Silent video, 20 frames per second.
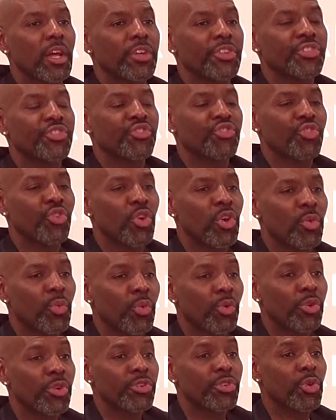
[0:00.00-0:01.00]
A
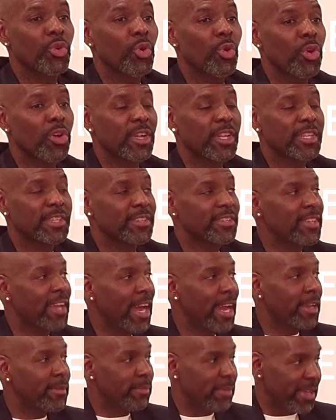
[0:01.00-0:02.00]
strong word called
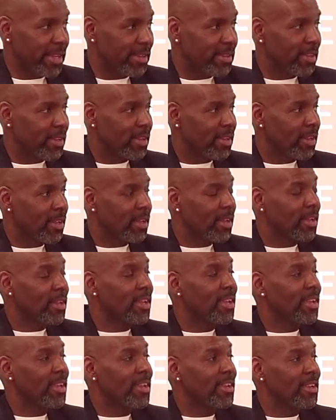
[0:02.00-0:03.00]
consignment.
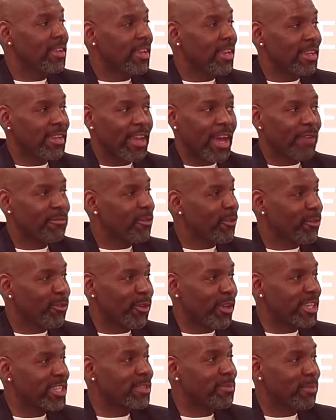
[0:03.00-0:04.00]
Not for
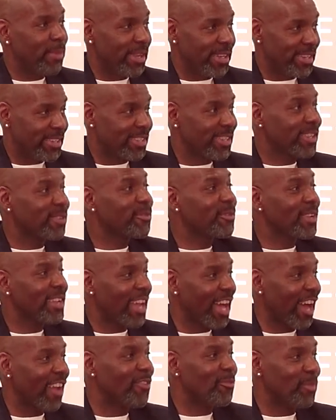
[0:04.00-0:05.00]
freshmen, just for
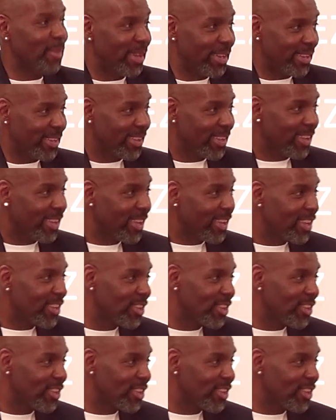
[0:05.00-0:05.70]
live men.